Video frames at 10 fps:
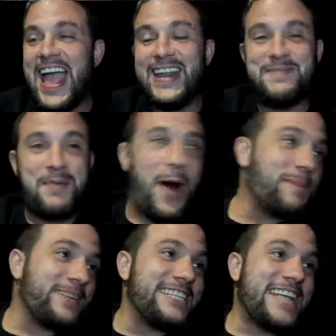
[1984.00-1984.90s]
he
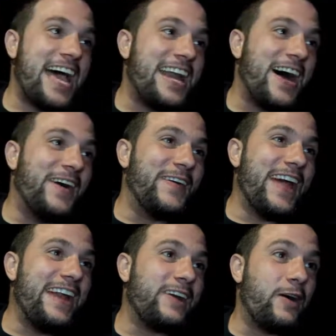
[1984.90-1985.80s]
popped his head out,
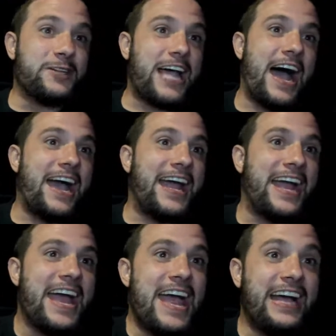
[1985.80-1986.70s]
and he goes, "Hi,"
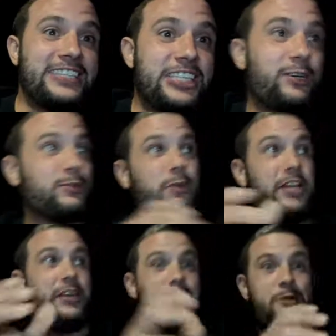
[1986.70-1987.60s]
and she goes, "What are
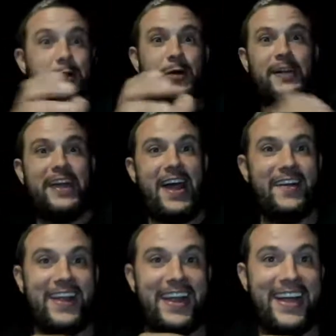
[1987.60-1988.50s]
you doing down
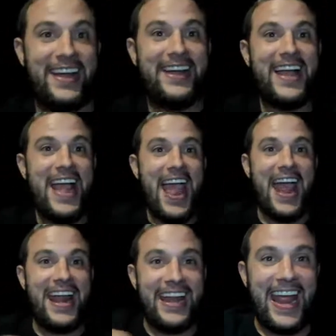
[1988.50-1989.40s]

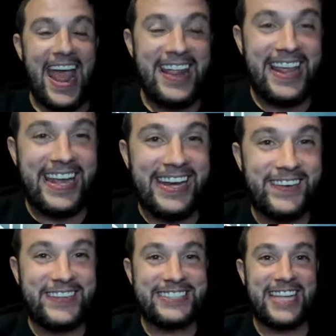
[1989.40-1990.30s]
here?" And then
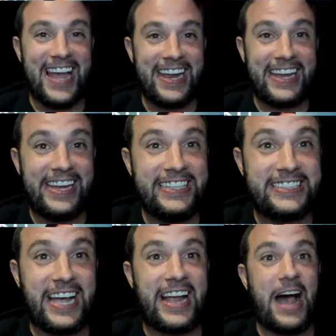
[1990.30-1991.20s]
he's like,
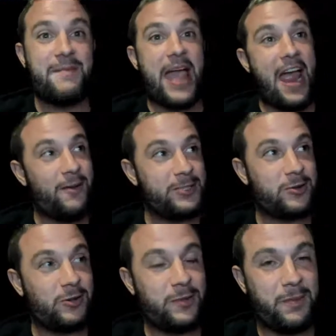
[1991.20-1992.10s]
"I'm Aaron's
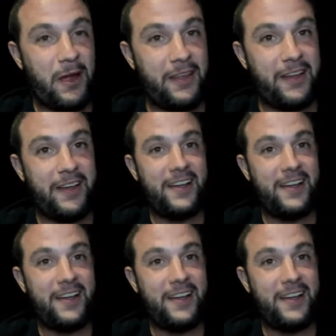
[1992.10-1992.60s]
older brother.